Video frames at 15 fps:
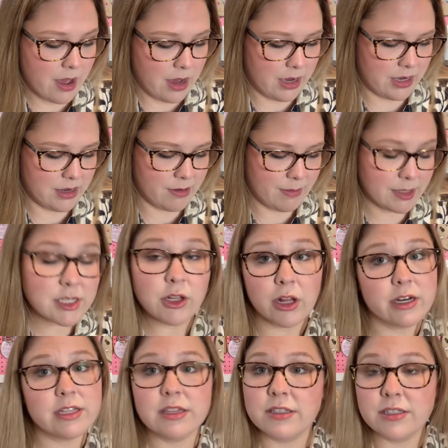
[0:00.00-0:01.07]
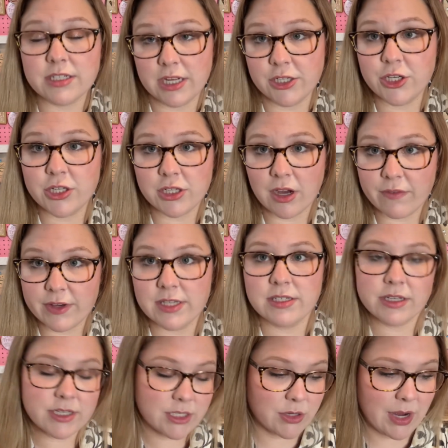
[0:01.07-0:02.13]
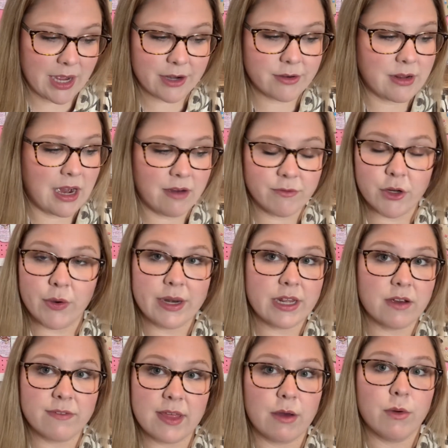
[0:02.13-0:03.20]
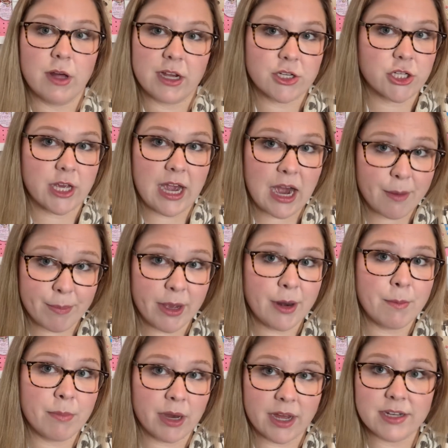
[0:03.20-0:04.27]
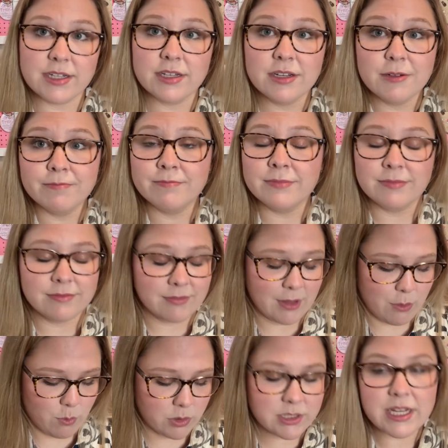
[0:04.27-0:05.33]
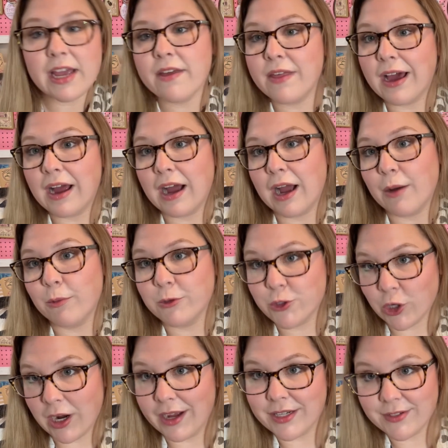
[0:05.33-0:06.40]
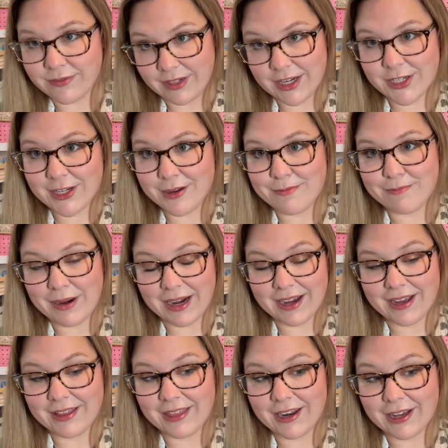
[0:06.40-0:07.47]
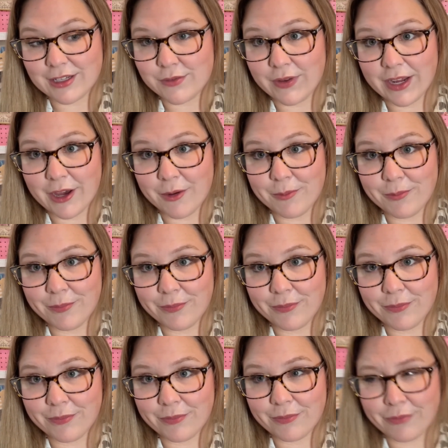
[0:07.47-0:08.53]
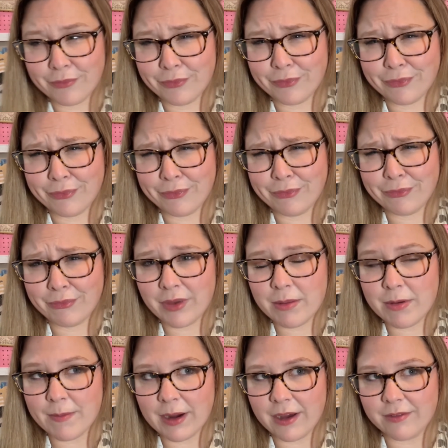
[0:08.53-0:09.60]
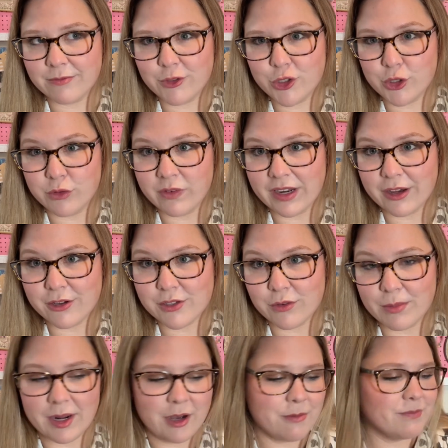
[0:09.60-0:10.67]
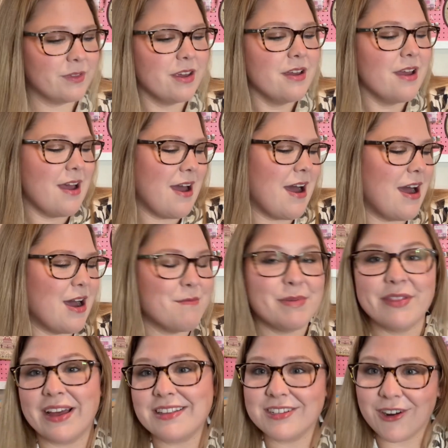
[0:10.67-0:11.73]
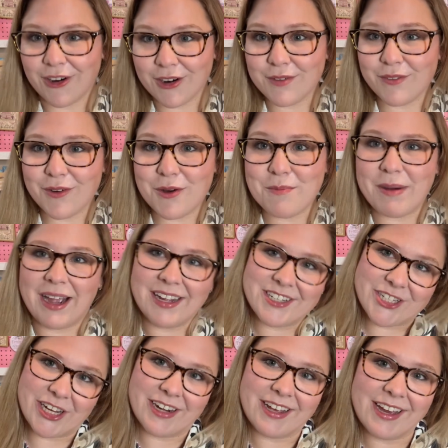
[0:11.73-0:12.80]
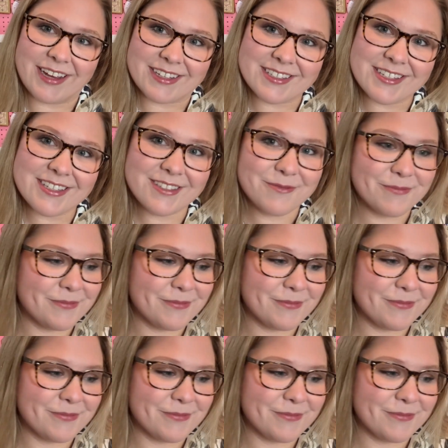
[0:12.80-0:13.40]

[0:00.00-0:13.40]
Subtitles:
That's a lot of stitches, obviously, so I have no idea if that will actually happen, but we'll say that I will try to finish it by the next video. Maybe by 2 videos from now. But that's Carnival by Jan Hicks.